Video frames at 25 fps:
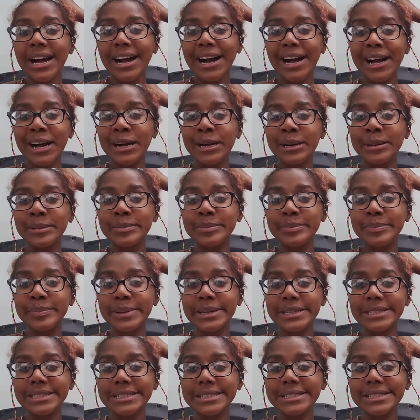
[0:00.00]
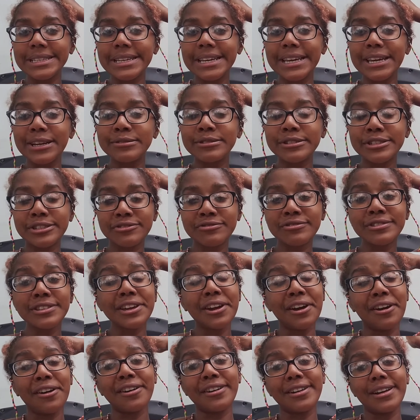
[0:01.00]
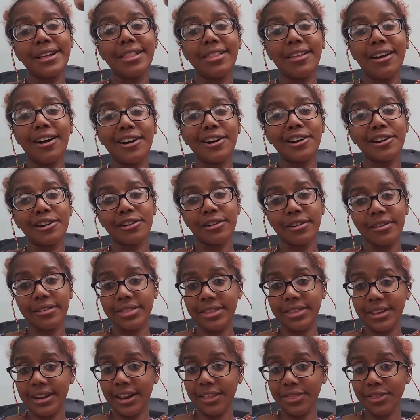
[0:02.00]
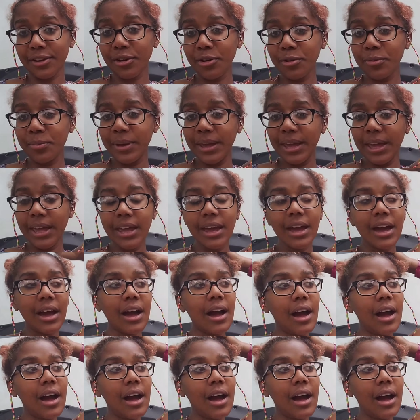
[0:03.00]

Um, basically, it was just really hard, a lot harder than I thought it'd be.